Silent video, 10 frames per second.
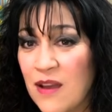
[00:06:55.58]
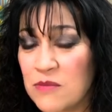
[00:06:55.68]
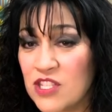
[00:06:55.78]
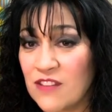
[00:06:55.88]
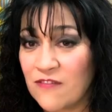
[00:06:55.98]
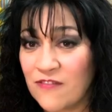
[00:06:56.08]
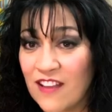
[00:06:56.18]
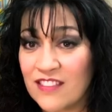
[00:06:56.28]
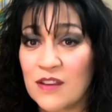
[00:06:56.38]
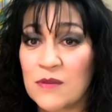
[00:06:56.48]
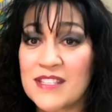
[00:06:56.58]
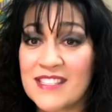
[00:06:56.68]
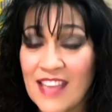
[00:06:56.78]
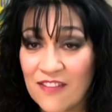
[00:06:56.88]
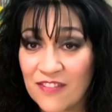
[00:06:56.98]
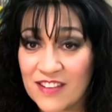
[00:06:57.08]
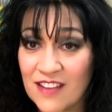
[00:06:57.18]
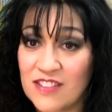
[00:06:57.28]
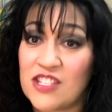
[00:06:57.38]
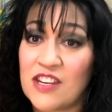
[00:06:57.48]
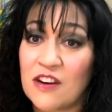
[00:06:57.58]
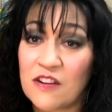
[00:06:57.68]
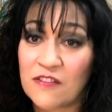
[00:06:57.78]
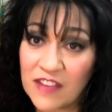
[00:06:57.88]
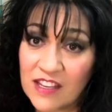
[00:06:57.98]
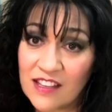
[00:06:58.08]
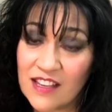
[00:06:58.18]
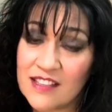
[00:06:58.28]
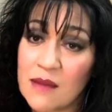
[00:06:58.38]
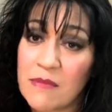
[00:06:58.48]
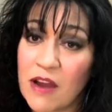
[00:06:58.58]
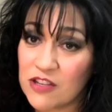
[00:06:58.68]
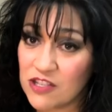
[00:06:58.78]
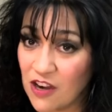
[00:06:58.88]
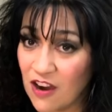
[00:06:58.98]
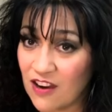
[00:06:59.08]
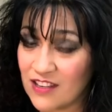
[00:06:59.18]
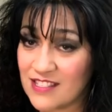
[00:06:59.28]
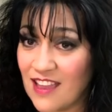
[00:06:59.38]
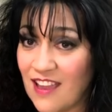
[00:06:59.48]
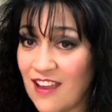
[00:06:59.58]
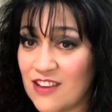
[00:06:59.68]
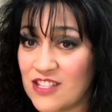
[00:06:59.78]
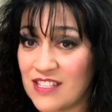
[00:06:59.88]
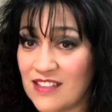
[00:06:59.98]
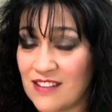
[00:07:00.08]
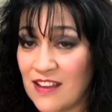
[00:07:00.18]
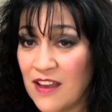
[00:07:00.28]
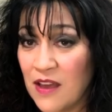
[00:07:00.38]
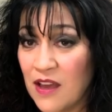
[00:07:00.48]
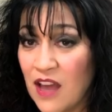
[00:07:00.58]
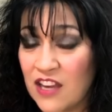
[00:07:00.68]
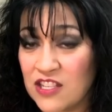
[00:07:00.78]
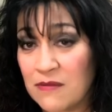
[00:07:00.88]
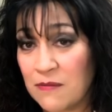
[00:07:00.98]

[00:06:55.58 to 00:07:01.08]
she felt that it was safe enough to share her feelings about sharks. And she actually